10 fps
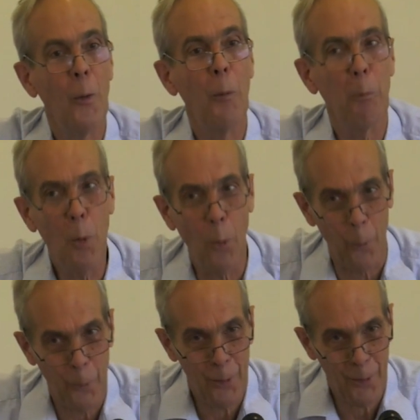
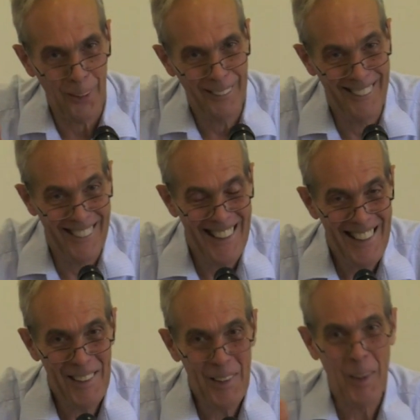reports,
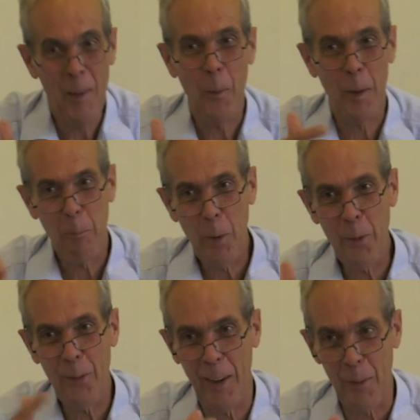a
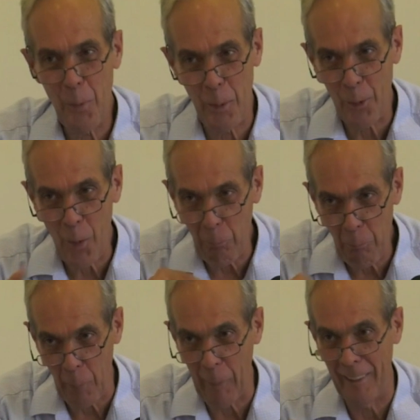process which
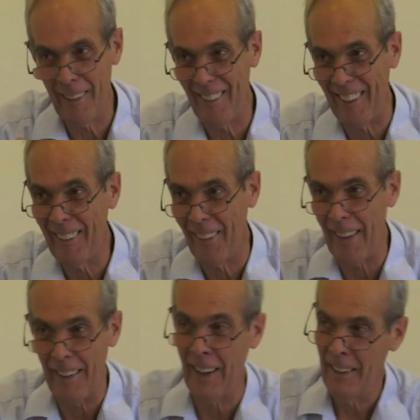complemented
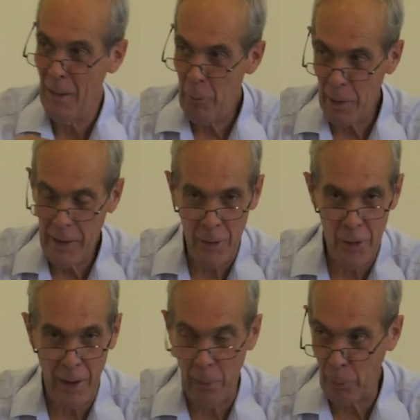the
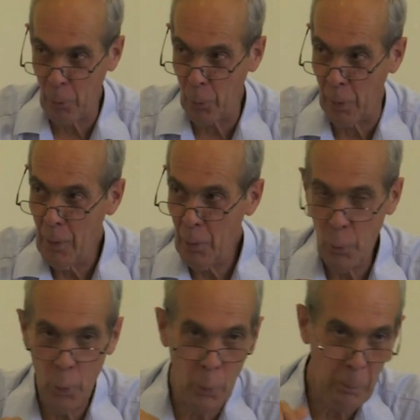village-level
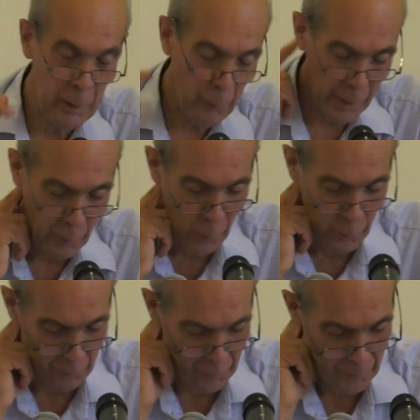rule by
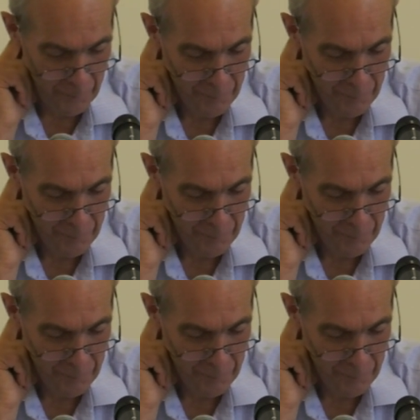records.